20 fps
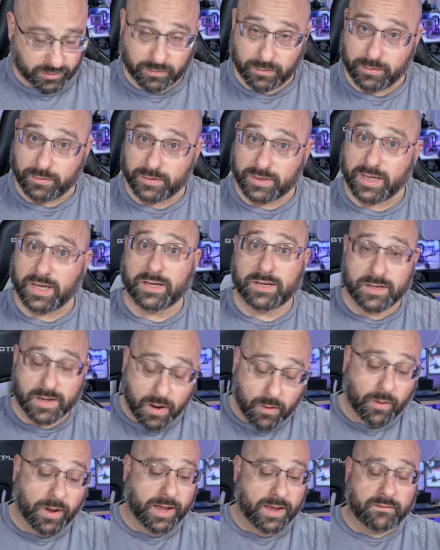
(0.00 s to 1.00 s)
screws, and
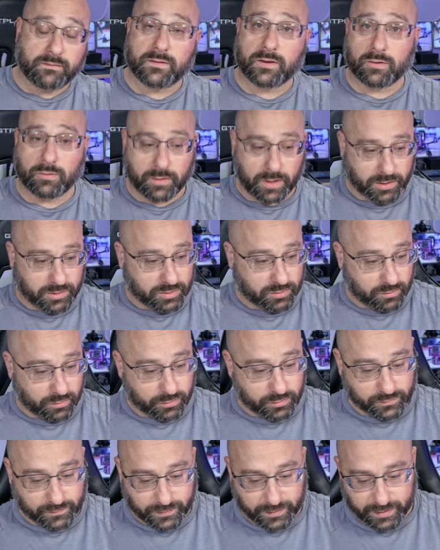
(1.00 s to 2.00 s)
know I have the correct
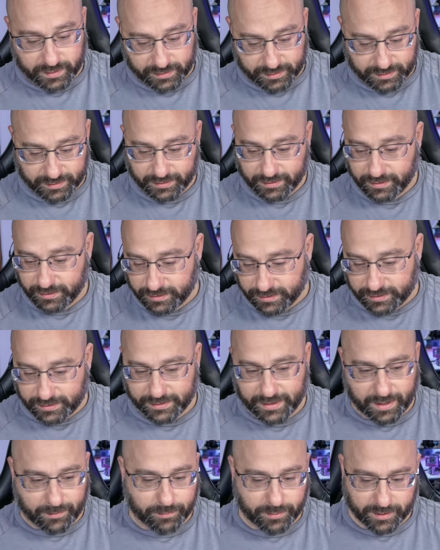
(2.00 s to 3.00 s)
screws for this
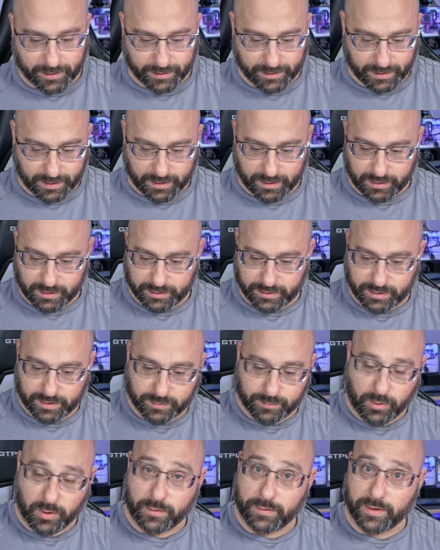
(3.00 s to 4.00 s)
step. It's a
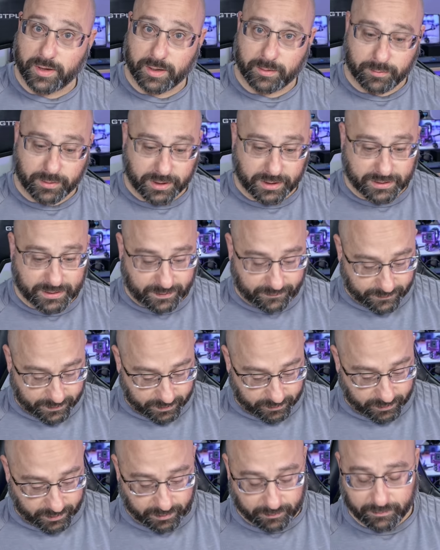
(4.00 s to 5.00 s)
small thing, but it
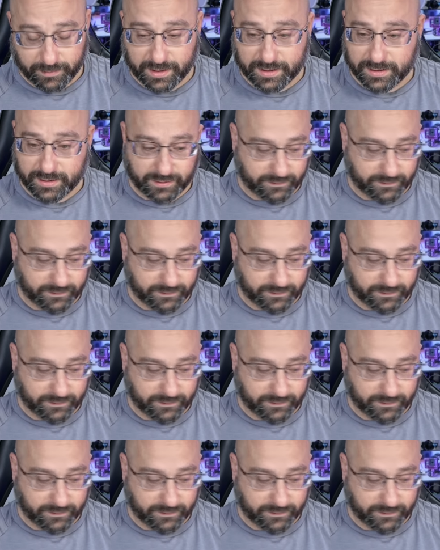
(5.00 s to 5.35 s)
definitely makes a